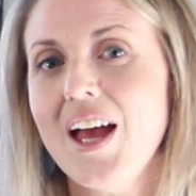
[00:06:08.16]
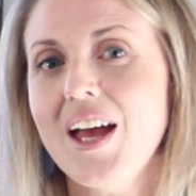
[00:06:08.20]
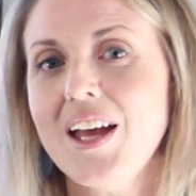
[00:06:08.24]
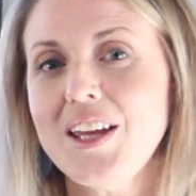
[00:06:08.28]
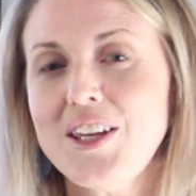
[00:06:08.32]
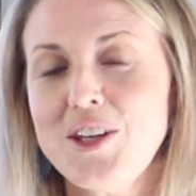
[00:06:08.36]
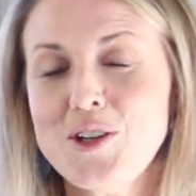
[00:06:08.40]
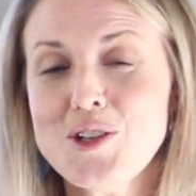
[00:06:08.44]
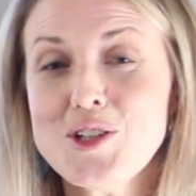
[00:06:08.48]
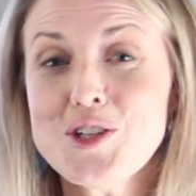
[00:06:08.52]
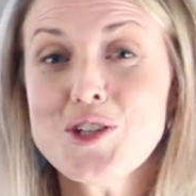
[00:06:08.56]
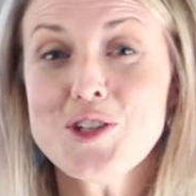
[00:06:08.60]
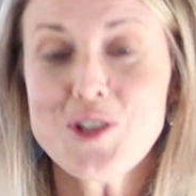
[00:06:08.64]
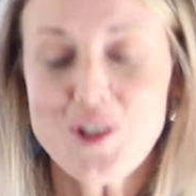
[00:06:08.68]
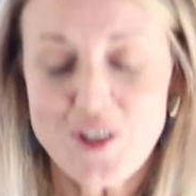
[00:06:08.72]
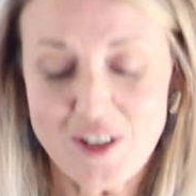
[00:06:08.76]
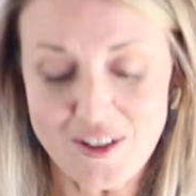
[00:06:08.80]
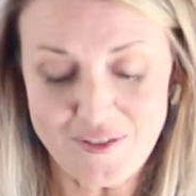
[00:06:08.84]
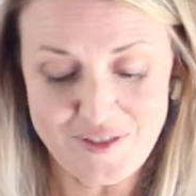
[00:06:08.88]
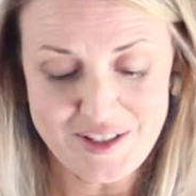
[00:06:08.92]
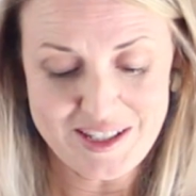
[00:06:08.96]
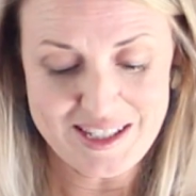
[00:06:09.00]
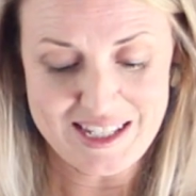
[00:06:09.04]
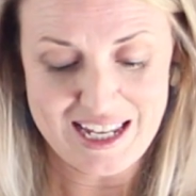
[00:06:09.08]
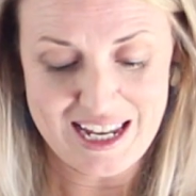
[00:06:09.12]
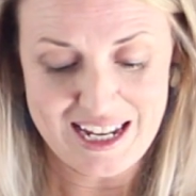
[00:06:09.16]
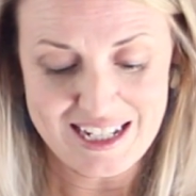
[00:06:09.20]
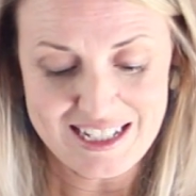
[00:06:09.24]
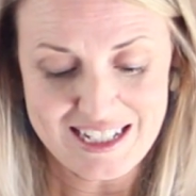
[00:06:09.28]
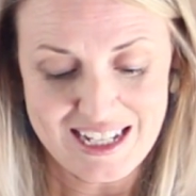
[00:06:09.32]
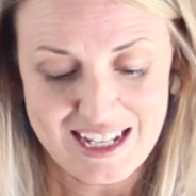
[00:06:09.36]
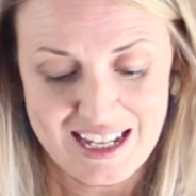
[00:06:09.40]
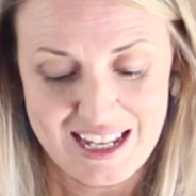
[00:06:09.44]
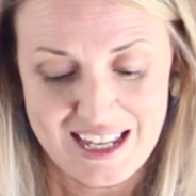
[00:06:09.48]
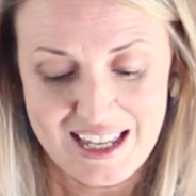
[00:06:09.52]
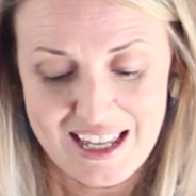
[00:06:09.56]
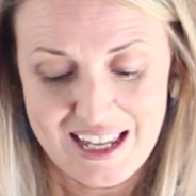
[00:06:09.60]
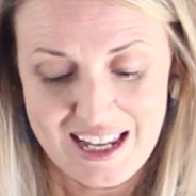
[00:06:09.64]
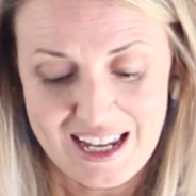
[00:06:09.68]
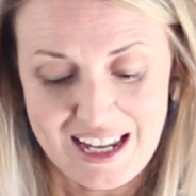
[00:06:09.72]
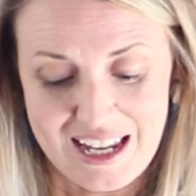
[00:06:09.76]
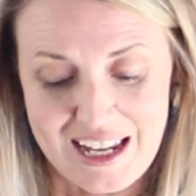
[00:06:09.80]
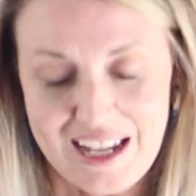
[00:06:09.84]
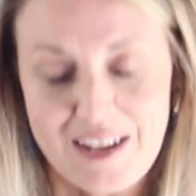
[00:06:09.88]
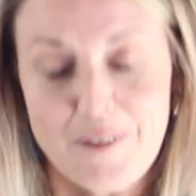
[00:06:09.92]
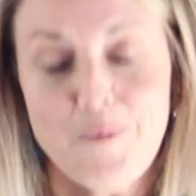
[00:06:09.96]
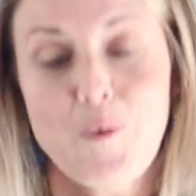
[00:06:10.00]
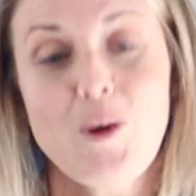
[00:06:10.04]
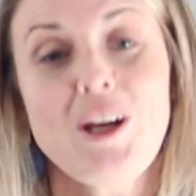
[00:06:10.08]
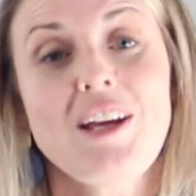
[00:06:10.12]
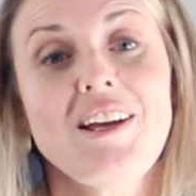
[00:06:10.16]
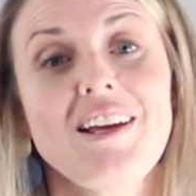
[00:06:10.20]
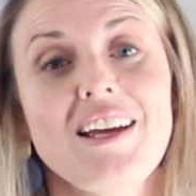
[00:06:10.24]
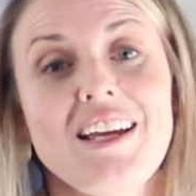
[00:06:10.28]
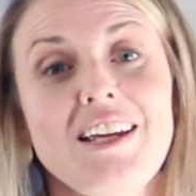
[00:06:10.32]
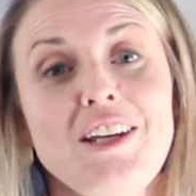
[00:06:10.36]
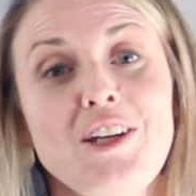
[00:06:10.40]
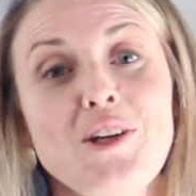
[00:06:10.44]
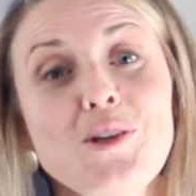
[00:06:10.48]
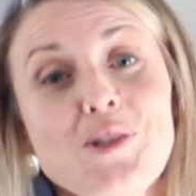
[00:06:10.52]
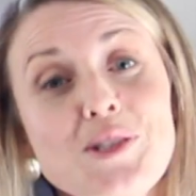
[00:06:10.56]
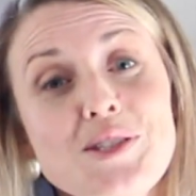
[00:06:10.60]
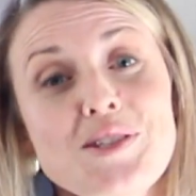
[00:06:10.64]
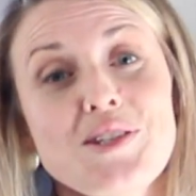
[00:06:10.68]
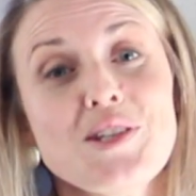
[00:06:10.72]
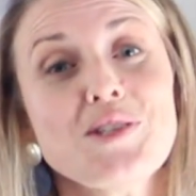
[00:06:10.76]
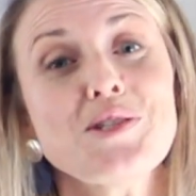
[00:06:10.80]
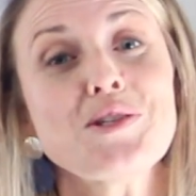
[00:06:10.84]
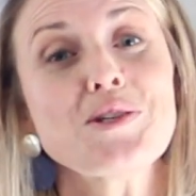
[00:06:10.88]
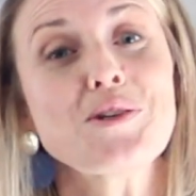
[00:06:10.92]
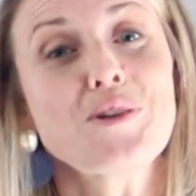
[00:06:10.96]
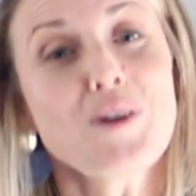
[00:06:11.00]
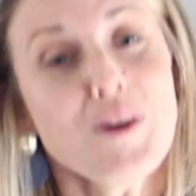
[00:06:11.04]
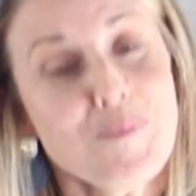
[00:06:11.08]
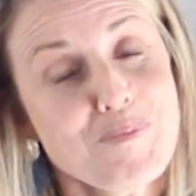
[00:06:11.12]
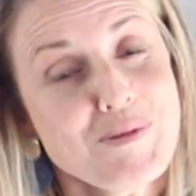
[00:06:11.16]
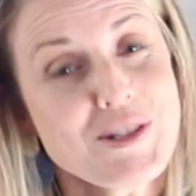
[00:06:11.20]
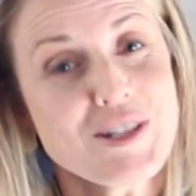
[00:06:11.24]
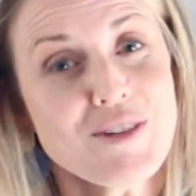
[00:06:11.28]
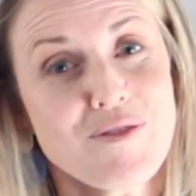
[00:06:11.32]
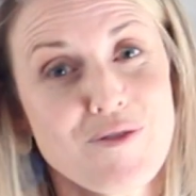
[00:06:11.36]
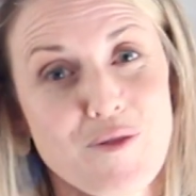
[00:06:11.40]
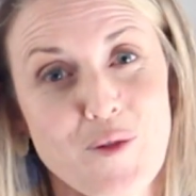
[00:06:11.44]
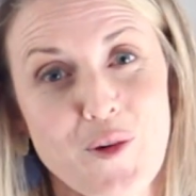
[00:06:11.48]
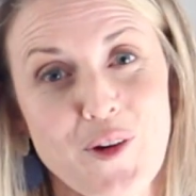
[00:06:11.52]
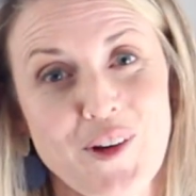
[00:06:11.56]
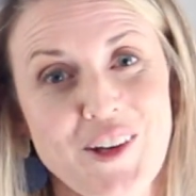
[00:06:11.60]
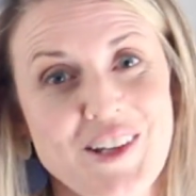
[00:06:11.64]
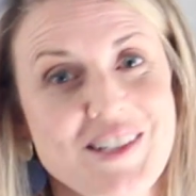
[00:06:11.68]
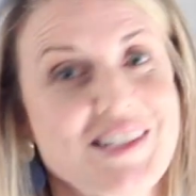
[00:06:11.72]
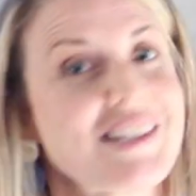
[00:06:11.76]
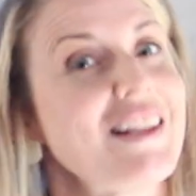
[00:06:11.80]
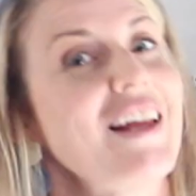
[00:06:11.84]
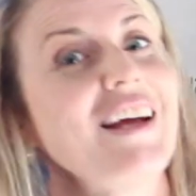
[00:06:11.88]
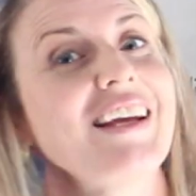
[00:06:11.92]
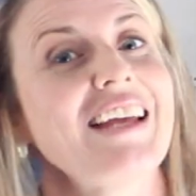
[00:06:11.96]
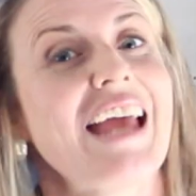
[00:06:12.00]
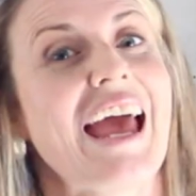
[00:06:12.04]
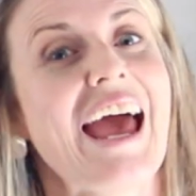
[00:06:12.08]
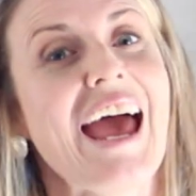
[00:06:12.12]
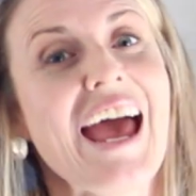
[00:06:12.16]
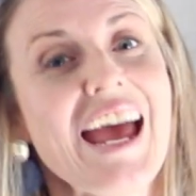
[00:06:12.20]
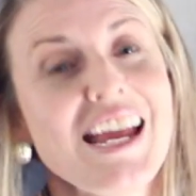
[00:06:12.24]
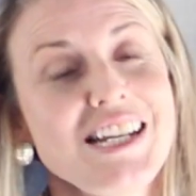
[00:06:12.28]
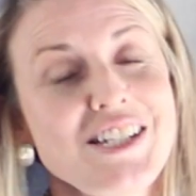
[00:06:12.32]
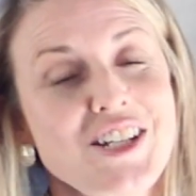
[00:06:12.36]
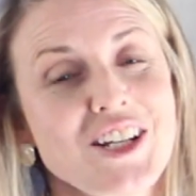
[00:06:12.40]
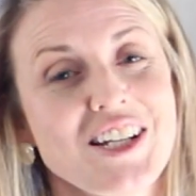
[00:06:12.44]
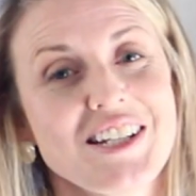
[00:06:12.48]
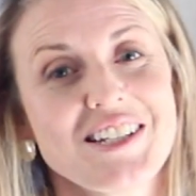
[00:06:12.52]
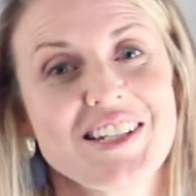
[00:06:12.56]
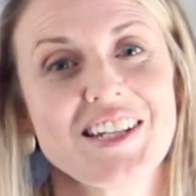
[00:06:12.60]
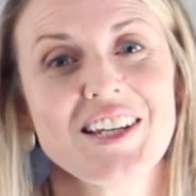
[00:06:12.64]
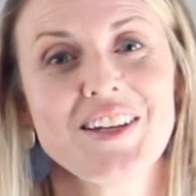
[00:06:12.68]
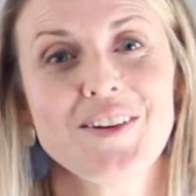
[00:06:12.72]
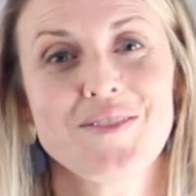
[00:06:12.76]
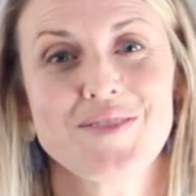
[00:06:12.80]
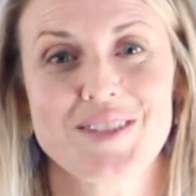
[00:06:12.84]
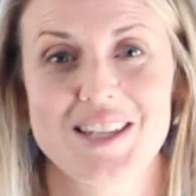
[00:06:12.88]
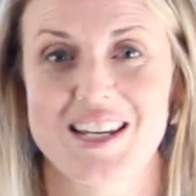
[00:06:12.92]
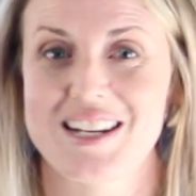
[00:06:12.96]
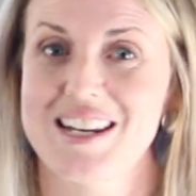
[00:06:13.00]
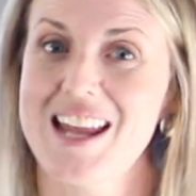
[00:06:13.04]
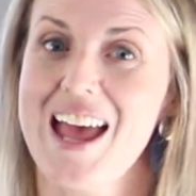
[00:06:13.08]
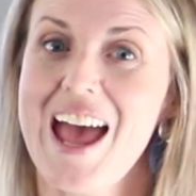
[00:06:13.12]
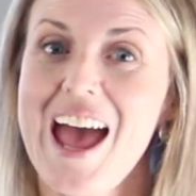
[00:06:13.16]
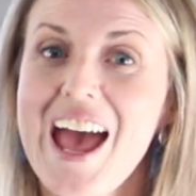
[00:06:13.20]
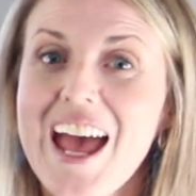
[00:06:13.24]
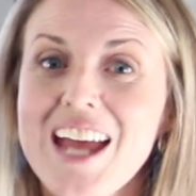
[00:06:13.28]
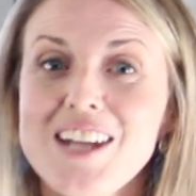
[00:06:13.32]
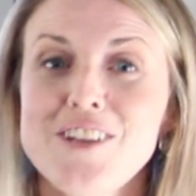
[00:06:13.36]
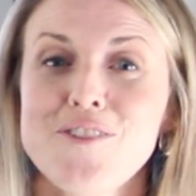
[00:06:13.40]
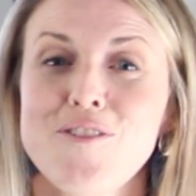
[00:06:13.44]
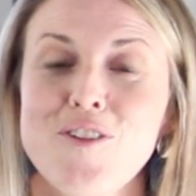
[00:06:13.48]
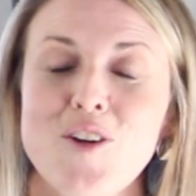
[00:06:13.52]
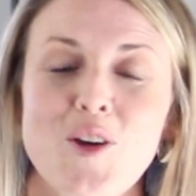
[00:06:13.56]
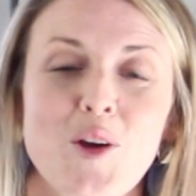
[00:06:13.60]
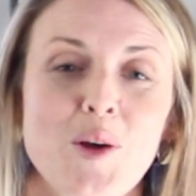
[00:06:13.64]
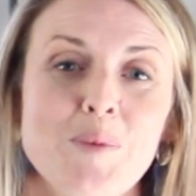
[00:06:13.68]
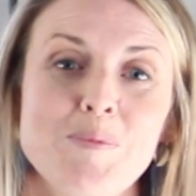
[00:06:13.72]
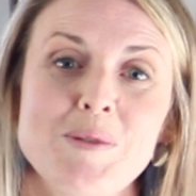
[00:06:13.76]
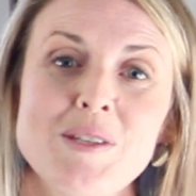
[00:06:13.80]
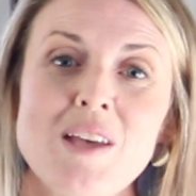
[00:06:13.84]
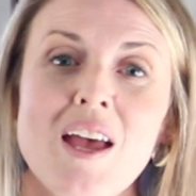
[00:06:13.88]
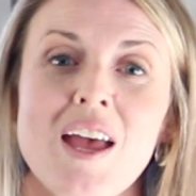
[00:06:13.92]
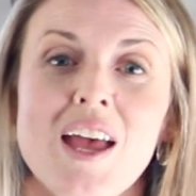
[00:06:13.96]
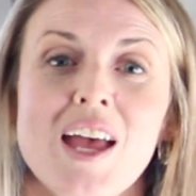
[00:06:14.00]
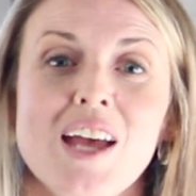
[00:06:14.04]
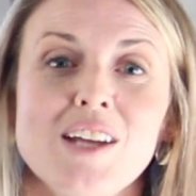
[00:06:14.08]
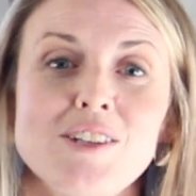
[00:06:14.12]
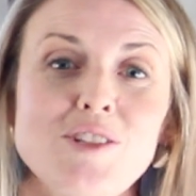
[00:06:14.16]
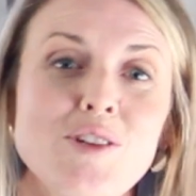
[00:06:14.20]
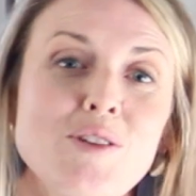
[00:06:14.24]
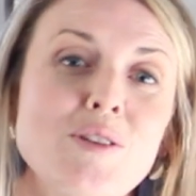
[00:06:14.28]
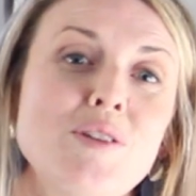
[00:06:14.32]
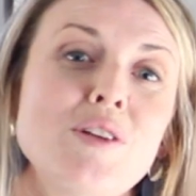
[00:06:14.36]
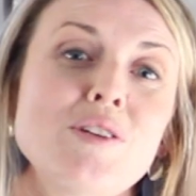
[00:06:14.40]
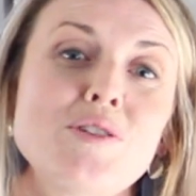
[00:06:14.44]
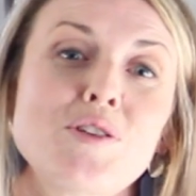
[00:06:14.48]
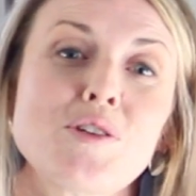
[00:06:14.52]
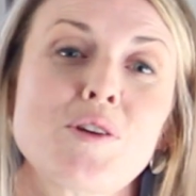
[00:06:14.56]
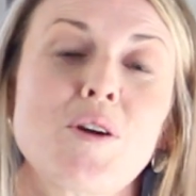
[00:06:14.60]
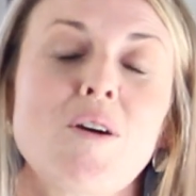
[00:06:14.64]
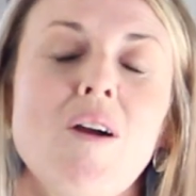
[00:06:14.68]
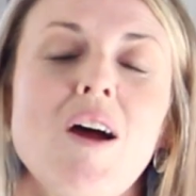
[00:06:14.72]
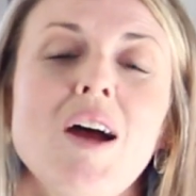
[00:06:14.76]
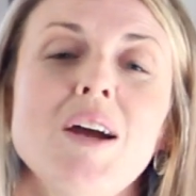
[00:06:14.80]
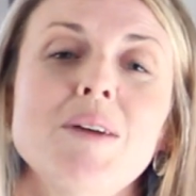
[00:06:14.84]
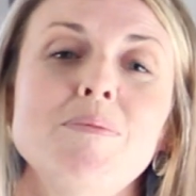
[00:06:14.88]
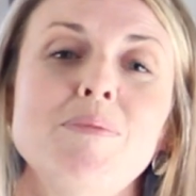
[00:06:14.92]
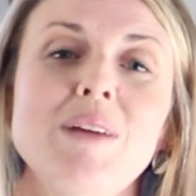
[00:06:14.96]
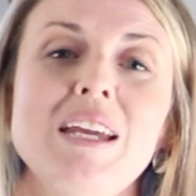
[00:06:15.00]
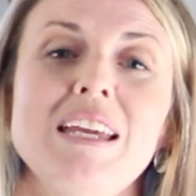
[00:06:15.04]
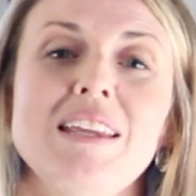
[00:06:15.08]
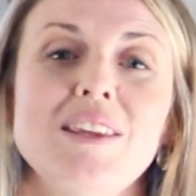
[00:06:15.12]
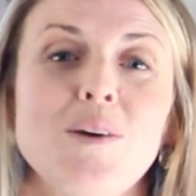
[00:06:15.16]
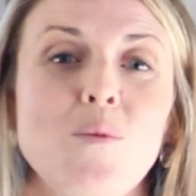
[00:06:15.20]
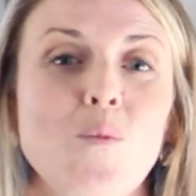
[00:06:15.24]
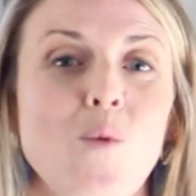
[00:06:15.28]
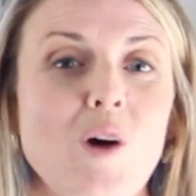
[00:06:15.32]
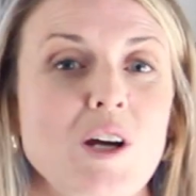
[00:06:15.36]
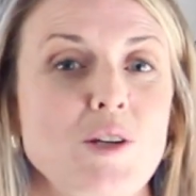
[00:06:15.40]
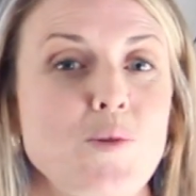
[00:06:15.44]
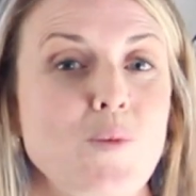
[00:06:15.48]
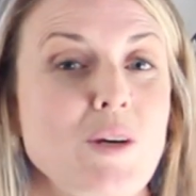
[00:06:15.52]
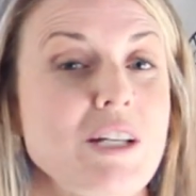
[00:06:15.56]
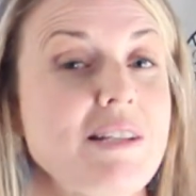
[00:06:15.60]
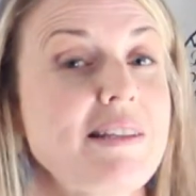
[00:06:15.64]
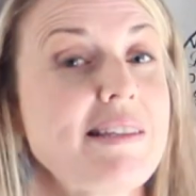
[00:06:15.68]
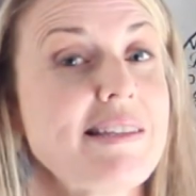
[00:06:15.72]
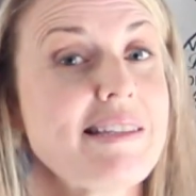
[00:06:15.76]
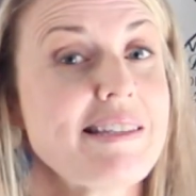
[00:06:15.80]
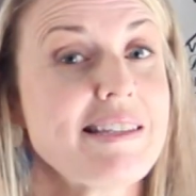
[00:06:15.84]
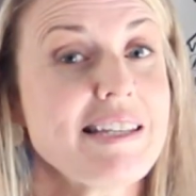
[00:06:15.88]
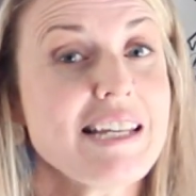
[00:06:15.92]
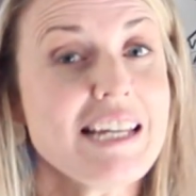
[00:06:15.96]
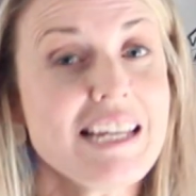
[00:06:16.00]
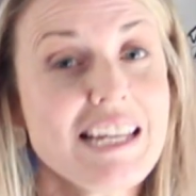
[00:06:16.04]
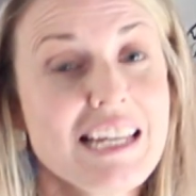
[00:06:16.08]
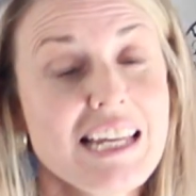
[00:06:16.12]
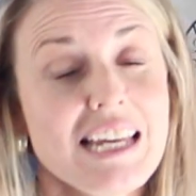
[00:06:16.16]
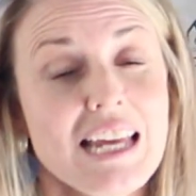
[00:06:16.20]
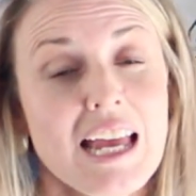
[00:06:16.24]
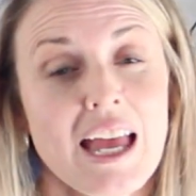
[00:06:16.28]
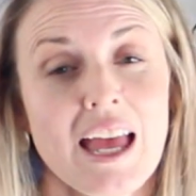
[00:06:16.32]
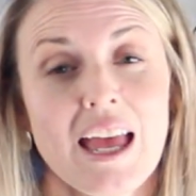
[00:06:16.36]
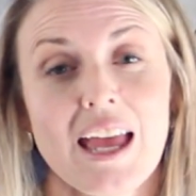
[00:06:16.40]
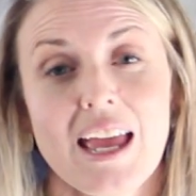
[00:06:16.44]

You should have said we use descriptive words like adjectives and adverbs to describe either what we see